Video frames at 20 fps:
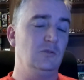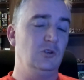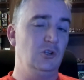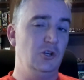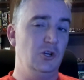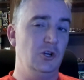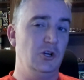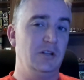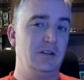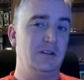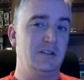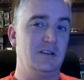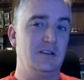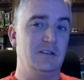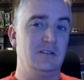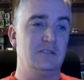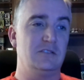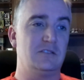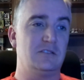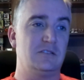good
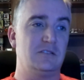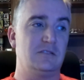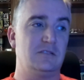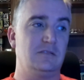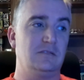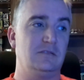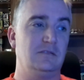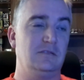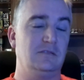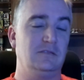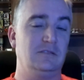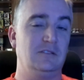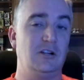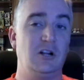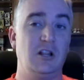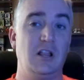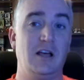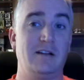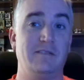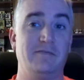because they're
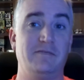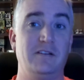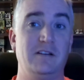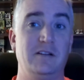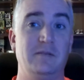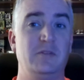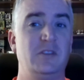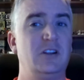a lot of fun.